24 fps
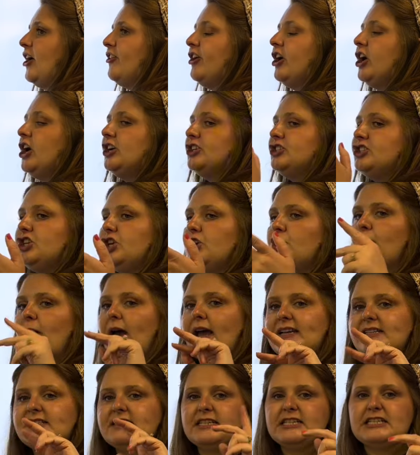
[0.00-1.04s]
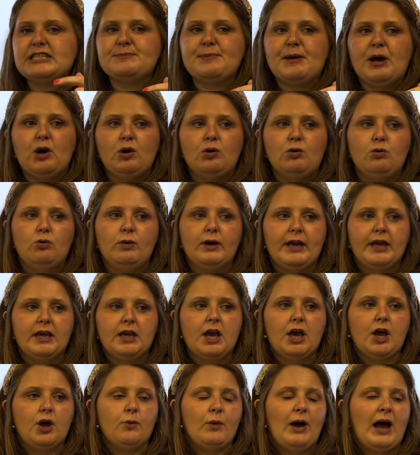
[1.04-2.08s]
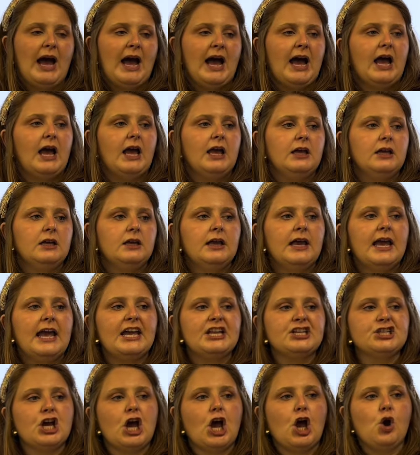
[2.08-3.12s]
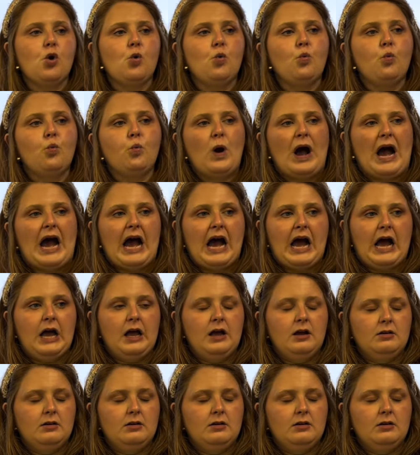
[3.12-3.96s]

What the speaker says: there are 2 ways to spell oi. O-I and O-Y.